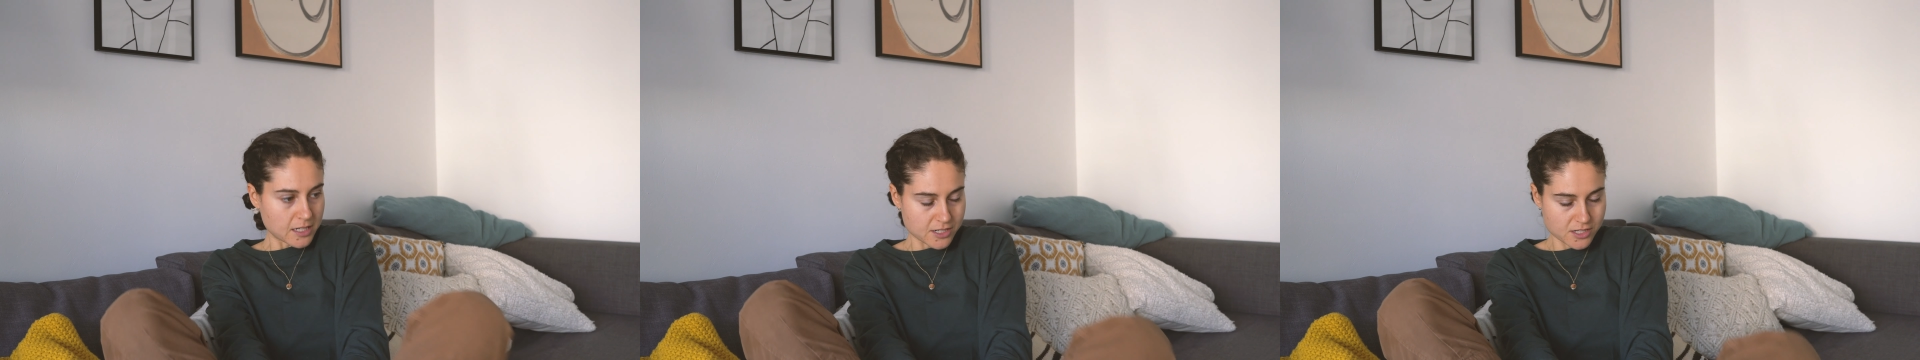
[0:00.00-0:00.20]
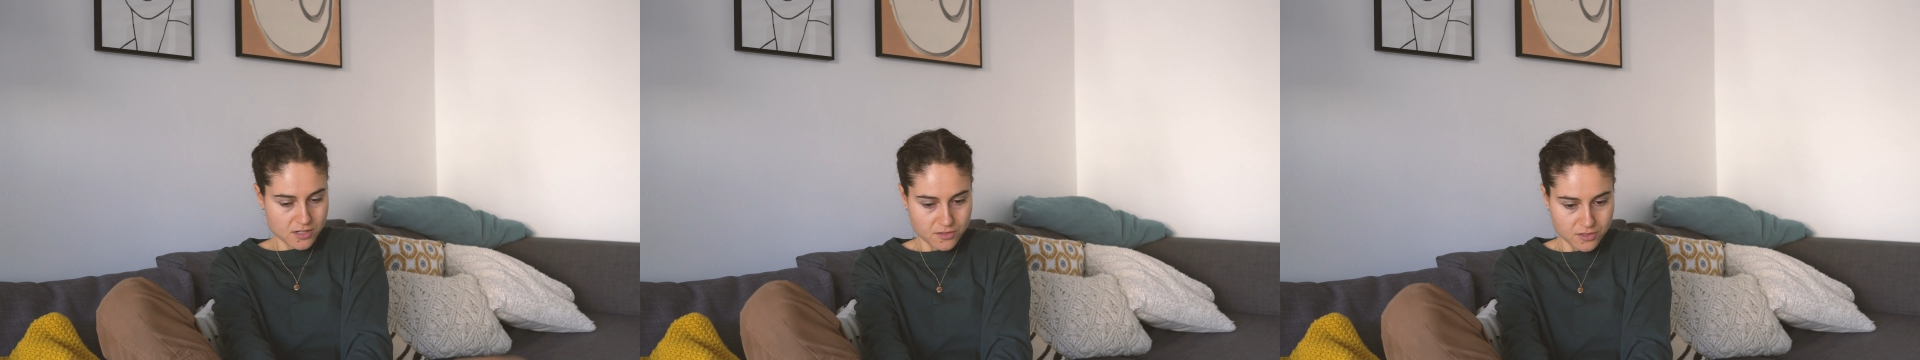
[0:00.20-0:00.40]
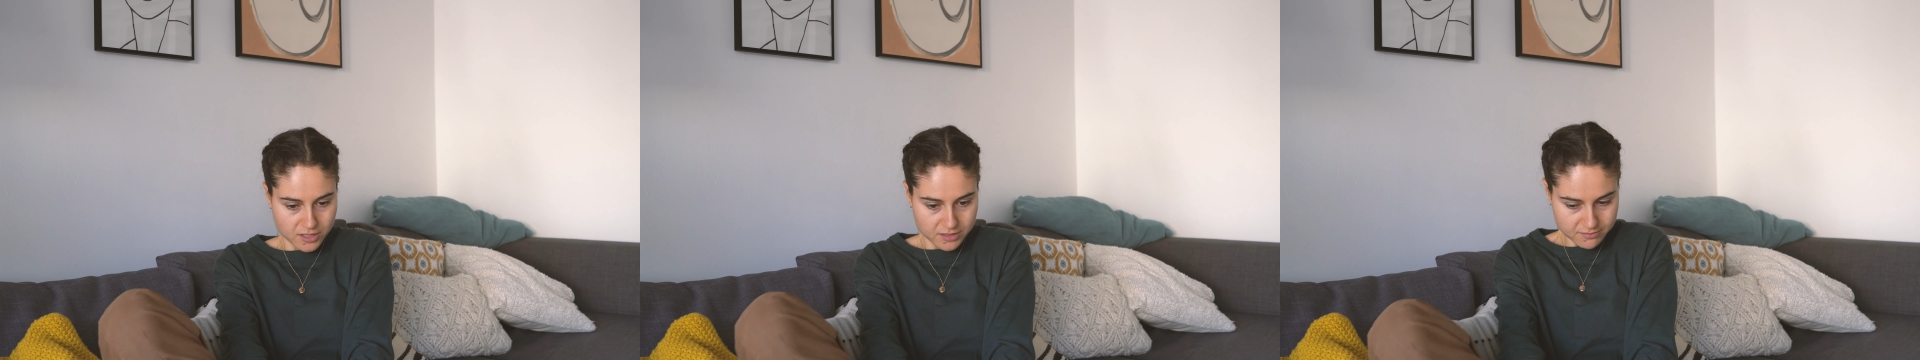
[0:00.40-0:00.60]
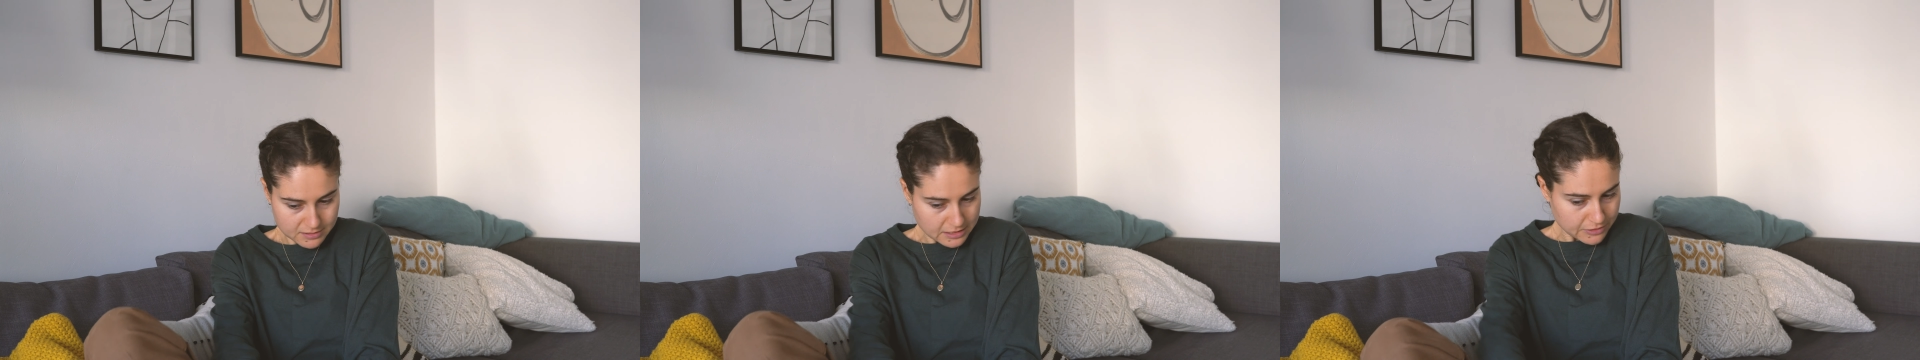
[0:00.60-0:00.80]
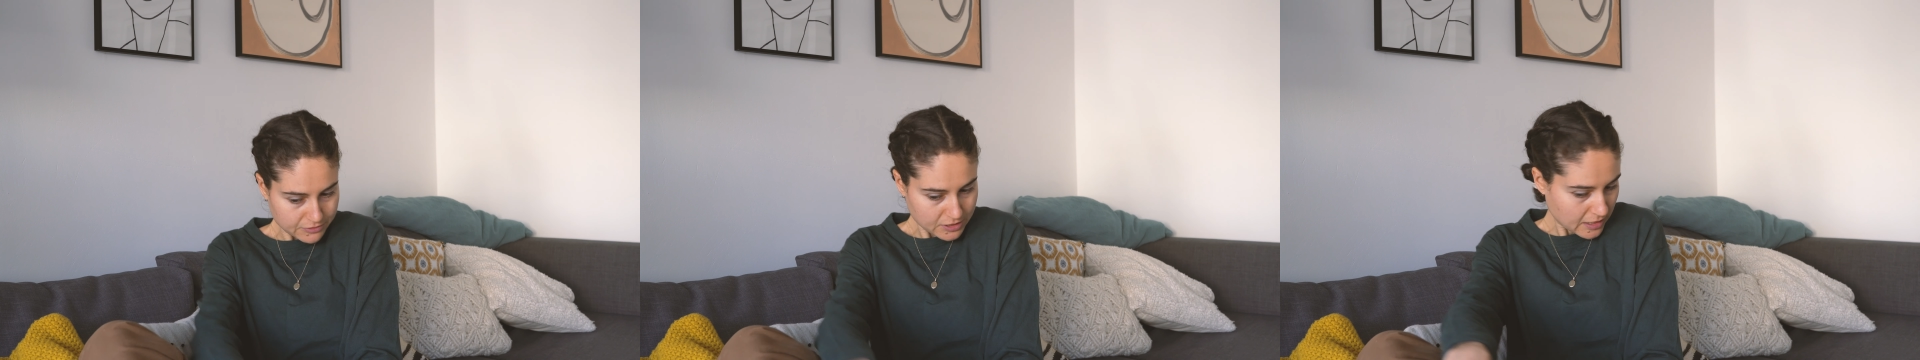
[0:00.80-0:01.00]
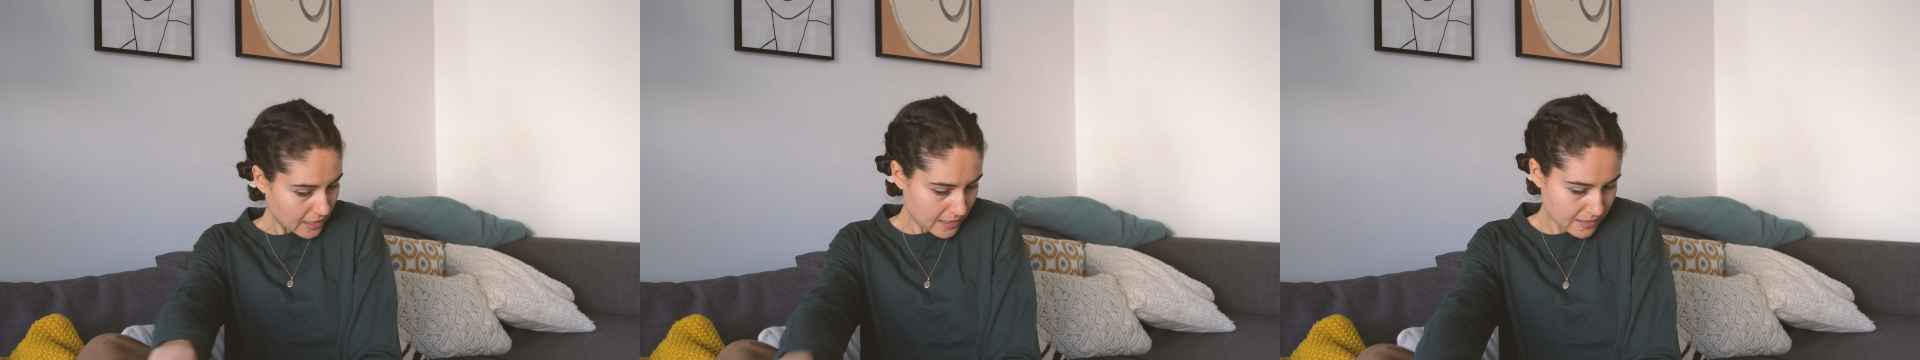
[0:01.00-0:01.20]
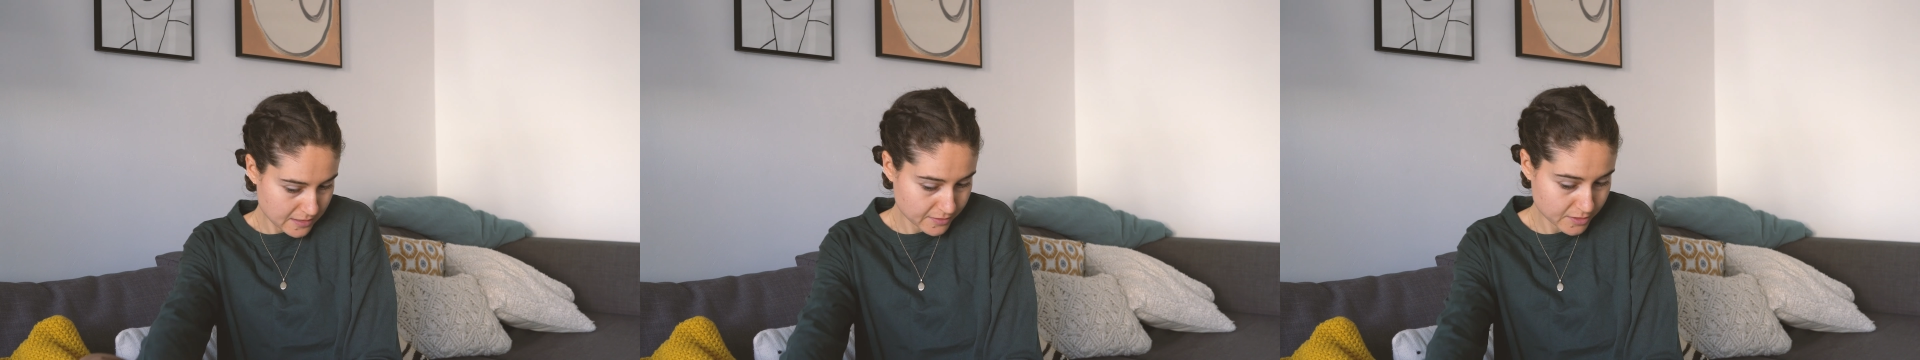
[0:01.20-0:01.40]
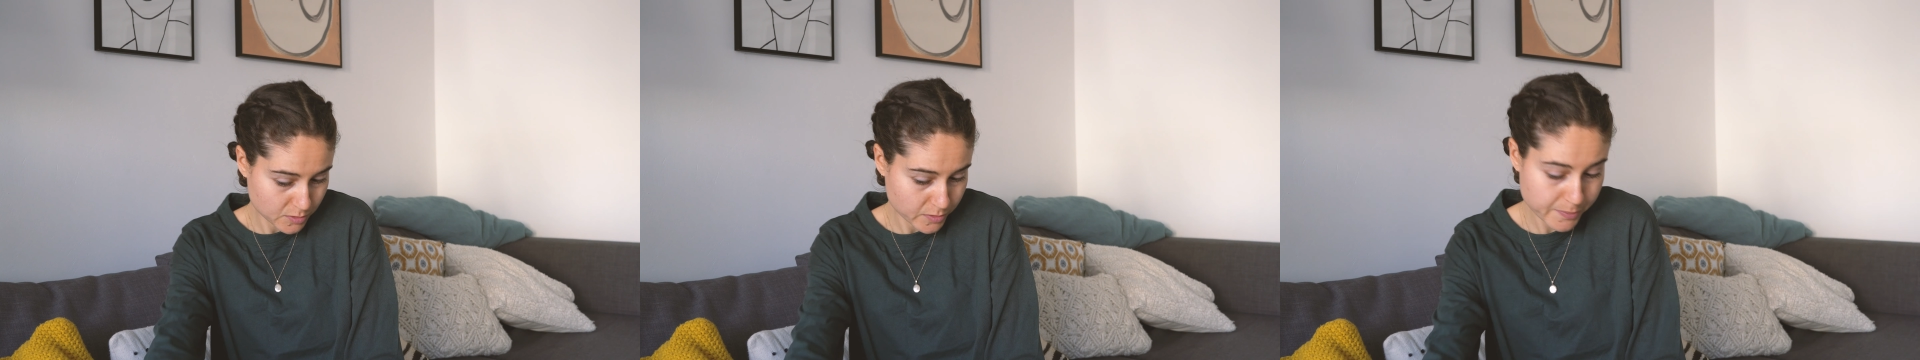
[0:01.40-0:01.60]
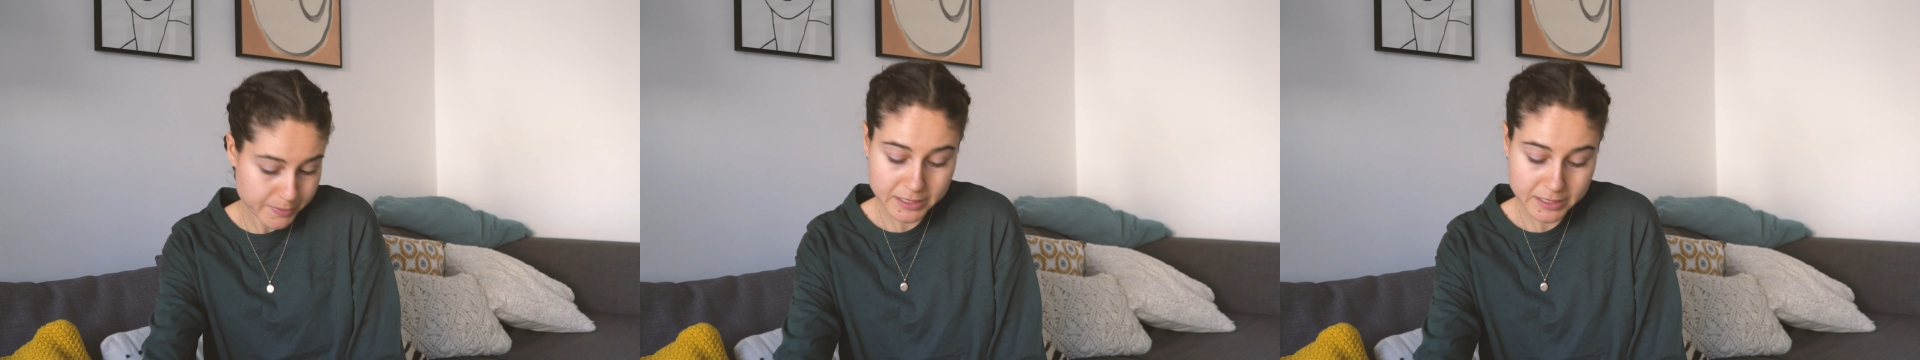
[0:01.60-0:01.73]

I just know they're different kinds of sweet